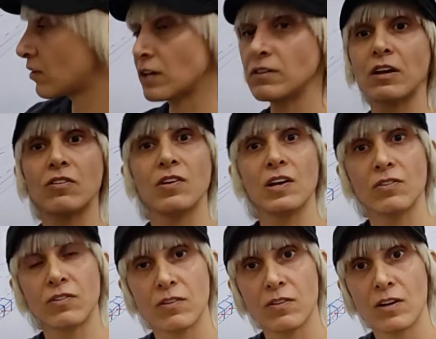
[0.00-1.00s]
does not
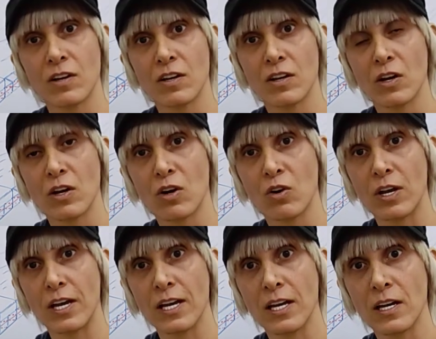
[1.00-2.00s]
exist,
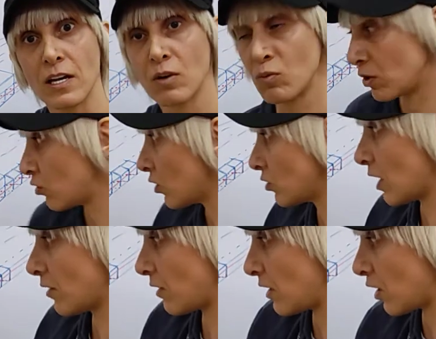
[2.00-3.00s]
okay? We don't
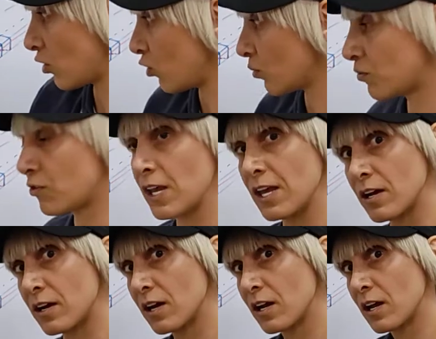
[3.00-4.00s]
have any cubes
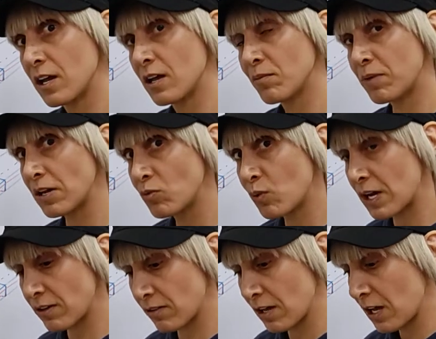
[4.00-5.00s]
here. But
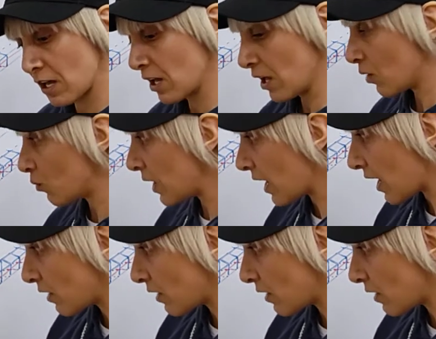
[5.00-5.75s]
what? We